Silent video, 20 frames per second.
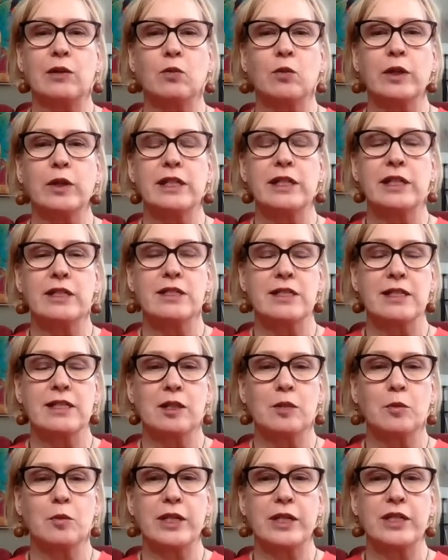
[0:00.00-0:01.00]
it really
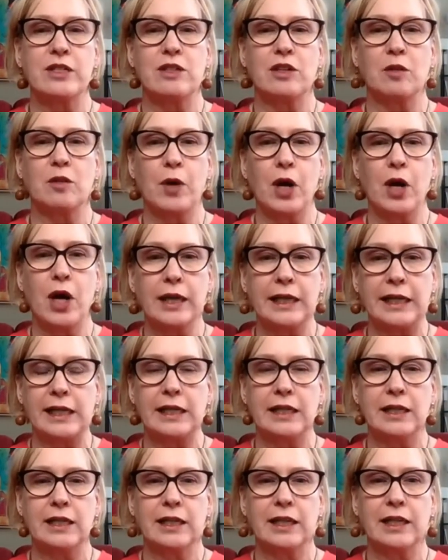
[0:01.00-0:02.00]
celebrates our body
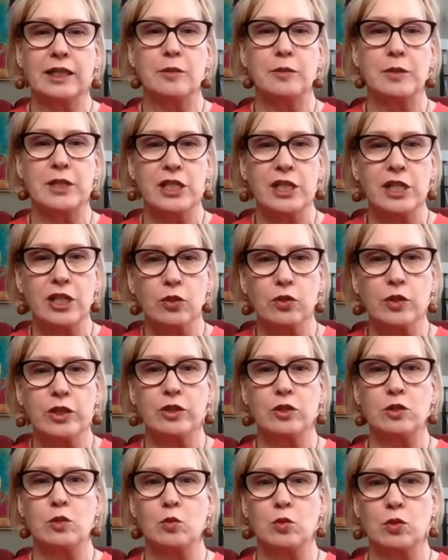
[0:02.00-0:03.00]
and the
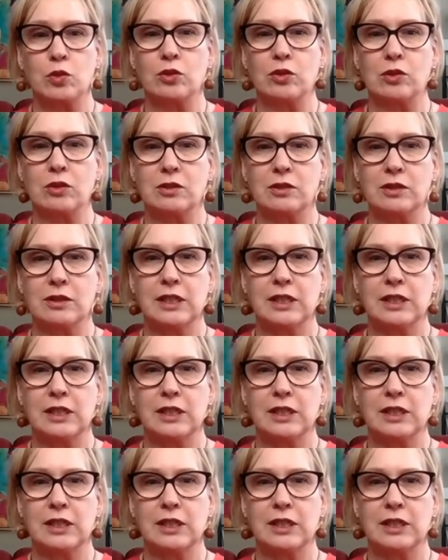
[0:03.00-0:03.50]
material world